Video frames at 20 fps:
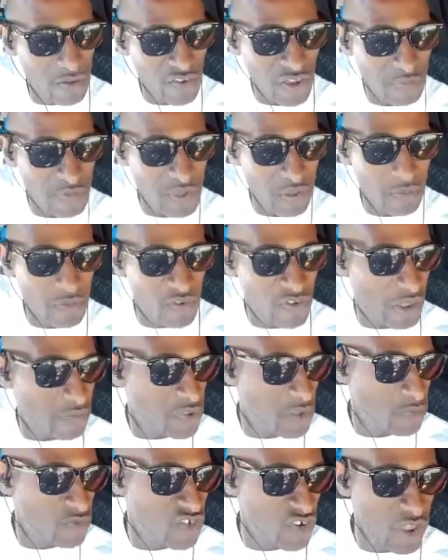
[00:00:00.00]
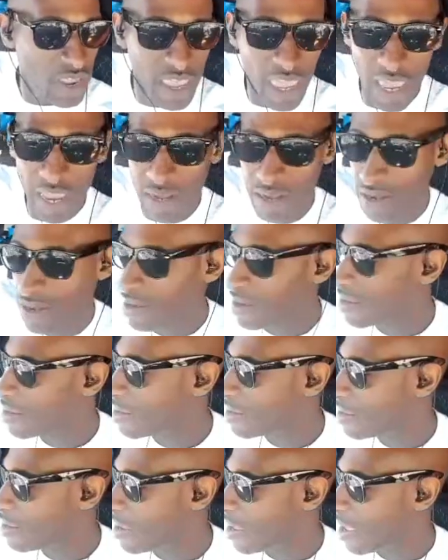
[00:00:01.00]
Chop some sugar cane.
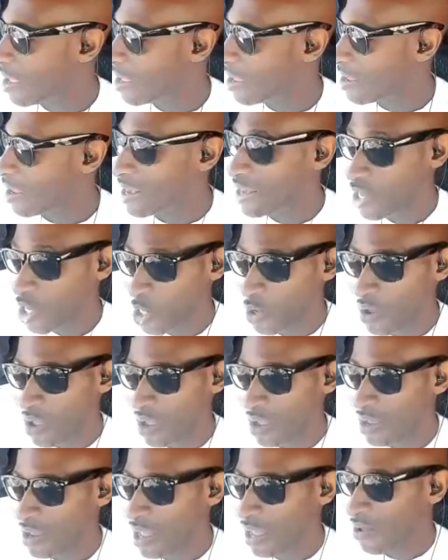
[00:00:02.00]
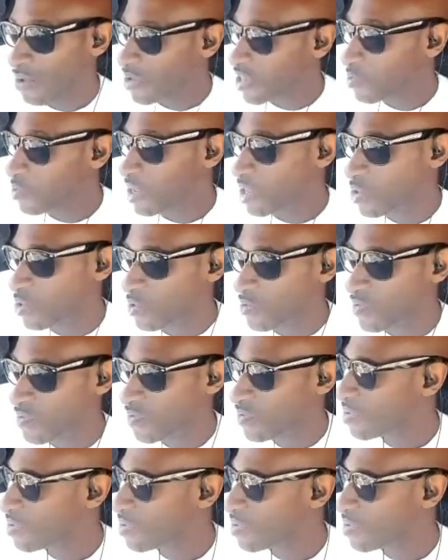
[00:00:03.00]
Yeah? I need sugar. I got a sweet tooth.